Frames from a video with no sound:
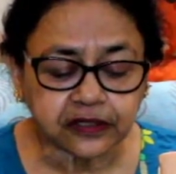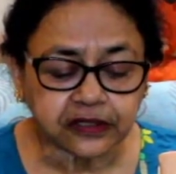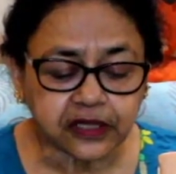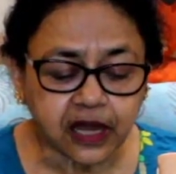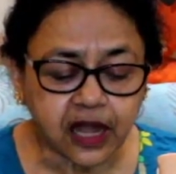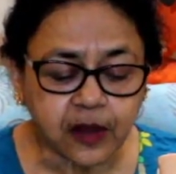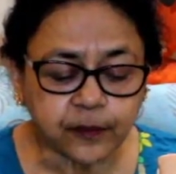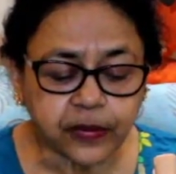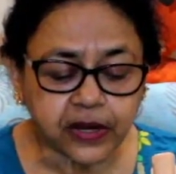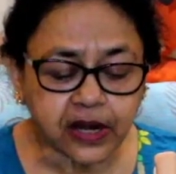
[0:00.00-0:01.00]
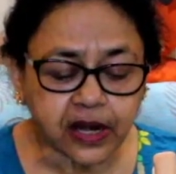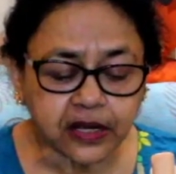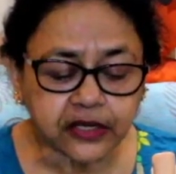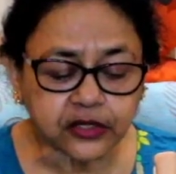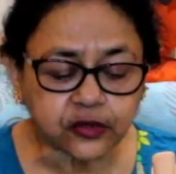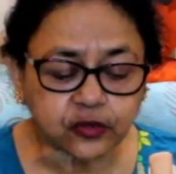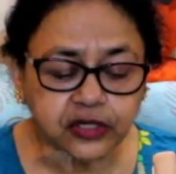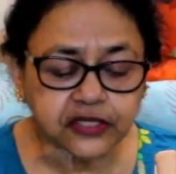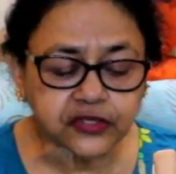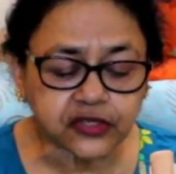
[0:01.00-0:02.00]
the upper
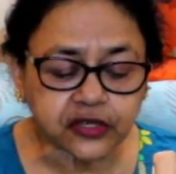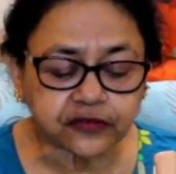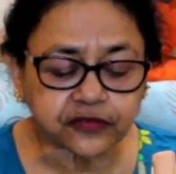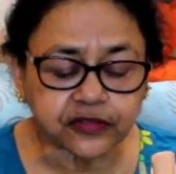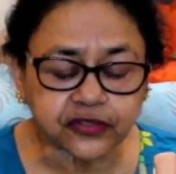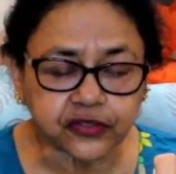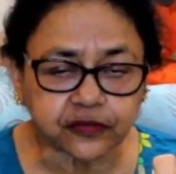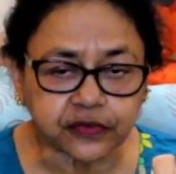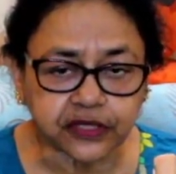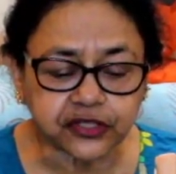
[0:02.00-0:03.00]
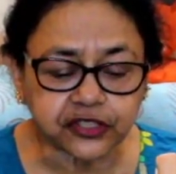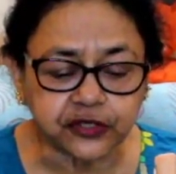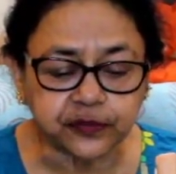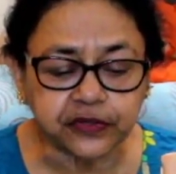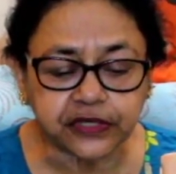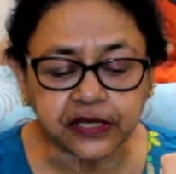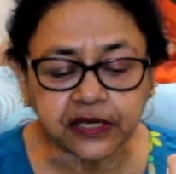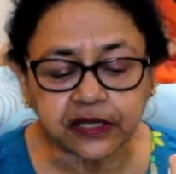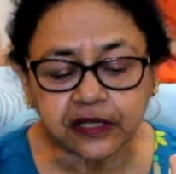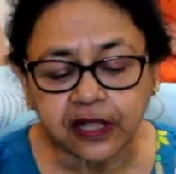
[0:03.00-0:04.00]
articular surface of the
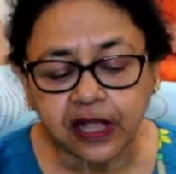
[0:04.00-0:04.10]
tibia,